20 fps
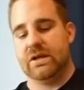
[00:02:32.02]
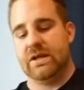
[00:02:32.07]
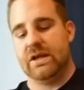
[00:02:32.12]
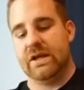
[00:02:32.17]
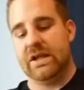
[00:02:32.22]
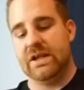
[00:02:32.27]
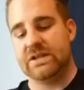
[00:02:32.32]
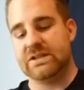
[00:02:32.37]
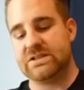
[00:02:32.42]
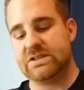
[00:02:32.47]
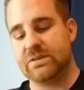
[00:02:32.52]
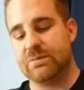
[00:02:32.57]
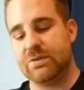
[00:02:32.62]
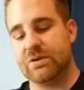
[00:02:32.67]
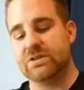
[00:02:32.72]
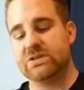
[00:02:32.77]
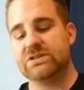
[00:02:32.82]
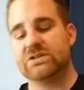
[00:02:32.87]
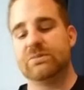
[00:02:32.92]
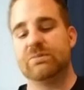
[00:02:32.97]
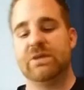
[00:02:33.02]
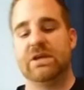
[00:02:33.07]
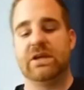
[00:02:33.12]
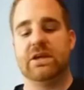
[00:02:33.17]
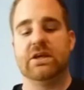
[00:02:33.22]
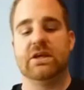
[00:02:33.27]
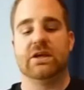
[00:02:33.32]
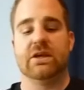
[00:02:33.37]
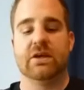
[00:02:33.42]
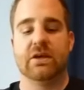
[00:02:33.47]
It is supposed to
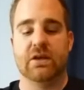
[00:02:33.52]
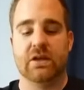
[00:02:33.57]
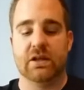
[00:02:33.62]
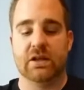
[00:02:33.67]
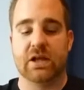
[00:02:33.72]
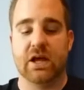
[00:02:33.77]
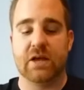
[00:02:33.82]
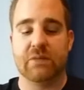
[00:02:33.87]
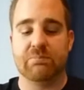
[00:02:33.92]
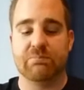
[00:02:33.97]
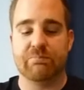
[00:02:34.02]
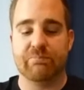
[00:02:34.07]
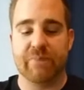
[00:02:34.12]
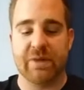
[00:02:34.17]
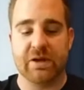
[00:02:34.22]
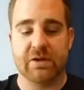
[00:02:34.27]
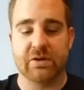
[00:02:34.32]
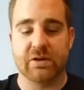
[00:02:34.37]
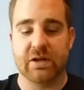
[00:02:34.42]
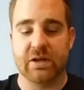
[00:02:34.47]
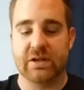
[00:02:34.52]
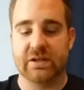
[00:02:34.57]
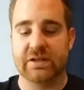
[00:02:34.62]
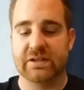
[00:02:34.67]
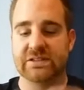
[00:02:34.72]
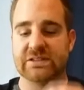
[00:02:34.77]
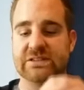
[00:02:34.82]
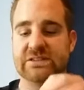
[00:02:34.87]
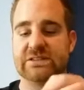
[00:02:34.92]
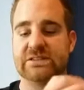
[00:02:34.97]
be a lot better than
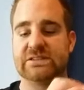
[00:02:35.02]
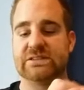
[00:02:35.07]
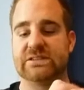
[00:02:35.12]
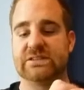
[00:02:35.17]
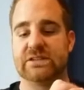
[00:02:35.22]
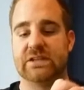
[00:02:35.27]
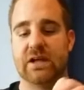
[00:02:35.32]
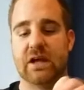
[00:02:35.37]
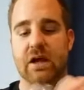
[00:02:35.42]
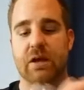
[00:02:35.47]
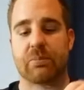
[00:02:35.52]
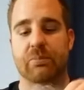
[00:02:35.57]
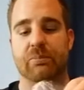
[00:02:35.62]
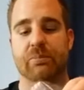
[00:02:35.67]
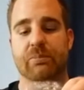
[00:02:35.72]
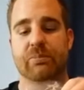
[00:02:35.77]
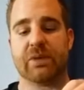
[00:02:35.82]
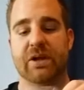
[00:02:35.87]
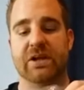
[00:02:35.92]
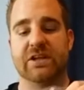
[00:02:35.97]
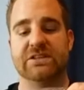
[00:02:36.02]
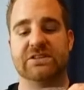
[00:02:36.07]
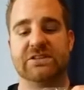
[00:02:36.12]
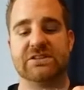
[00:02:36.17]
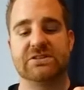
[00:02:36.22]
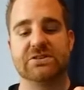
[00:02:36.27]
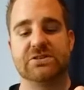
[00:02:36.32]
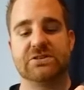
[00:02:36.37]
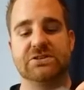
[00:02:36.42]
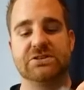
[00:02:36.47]
its uh,
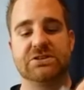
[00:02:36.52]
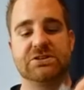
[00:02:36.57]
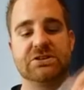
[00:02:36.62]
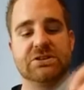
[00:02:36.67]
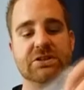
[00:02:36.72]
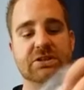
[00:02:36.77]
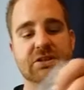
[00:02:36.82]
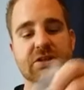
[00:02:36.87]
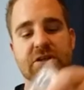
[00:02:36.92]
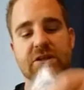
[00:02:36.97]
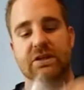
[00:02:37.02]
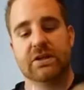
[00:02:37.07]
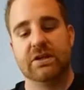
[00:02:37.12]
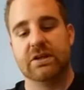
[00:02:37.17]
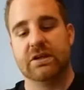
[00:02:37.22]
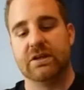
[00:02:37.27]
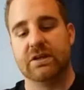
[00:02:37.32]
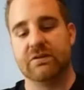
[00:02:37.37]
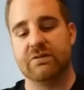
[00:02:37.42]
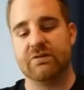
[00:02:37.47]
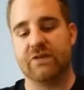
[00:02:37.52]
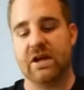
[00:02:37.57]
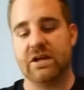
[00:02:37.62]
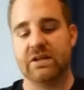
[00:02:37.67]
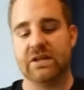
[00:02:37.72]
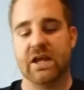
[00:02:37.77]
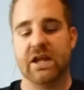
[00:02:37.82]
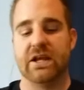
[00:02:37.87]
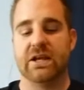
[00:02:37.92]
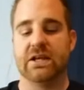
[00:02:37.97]
predecessors, and the fact
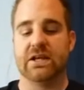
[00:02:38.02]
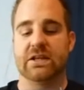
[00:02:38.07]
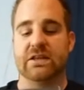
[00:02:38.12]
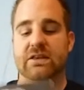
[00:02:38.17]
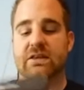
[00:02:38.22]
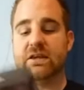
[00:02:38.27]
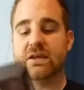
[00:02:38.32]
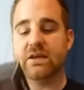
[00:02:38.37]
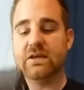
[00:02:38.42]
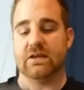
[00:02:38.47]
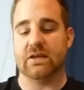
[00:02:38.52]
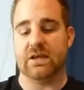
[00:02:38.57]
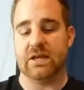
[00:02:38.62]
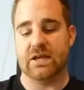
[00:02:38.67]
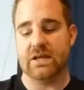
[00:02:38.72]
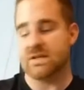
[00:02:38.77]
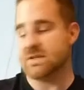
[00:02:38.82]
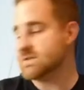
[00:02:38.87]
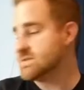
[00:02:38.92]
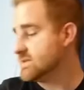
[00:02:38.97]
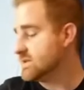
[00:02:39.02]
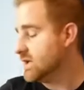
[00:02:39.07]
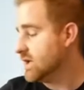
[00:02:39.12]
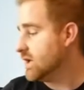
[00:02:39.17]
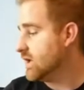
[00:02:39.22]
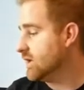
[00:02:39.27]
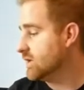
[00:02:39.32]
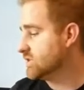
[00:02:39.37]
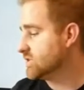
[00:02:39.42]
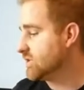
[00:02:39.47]
that it is
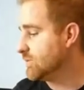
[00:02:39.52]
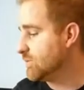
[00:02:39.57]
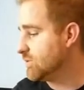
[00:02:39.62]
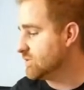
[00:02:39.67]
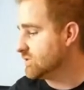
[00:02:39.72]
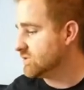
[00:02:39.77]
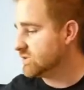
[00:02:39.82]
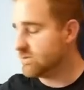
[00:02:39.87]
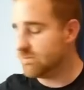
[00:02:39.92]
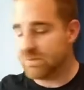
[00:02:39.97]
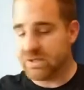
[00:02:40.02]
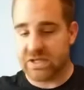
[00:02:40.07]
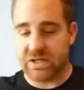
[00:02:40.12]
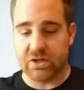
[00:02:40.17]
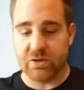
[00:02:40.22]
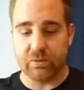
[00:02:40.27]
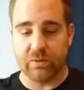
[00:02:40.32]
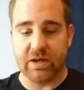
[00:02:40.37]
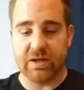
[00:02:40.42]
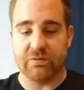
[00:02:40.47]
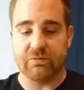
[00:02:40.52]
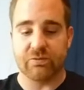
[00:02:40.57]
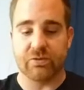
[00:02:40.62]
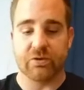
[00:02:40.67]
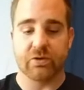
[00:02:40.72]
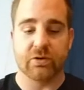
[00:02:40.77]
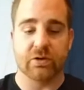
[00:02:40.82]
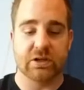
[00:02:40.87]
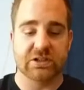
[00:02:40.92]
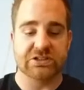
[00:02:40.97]
supposed to be great
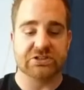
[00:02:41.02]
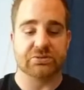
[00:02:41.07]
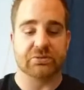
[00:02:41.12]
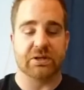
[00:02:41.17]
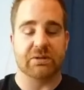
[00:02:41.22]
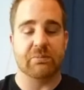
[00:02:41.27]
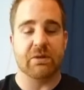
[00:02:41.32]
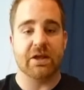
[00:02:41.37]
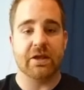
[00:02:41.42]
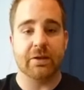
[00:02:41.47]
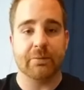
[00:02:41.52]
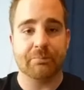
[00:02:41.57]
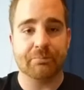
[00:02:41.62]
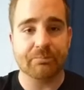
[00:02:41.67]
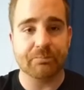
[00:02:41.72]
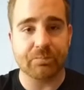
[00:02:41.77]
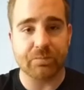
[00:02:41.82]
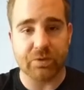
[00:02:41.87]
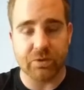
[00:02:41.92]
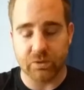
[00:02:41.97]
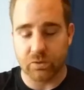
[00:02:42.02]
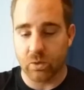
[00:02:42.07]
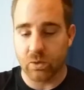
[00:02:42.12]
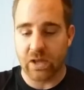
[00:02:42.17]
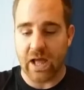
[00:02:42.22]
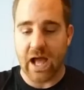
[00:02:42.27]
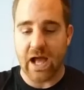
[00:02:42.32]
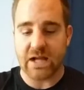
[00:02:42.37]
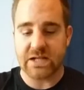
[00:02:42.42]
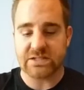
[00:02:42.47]
for streaming, no
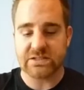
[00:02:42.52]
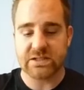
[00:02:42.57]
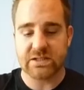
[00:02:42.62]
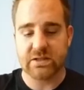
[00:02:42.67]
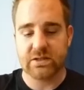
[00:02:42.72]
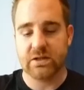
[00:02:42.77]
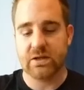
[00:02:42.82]
lags.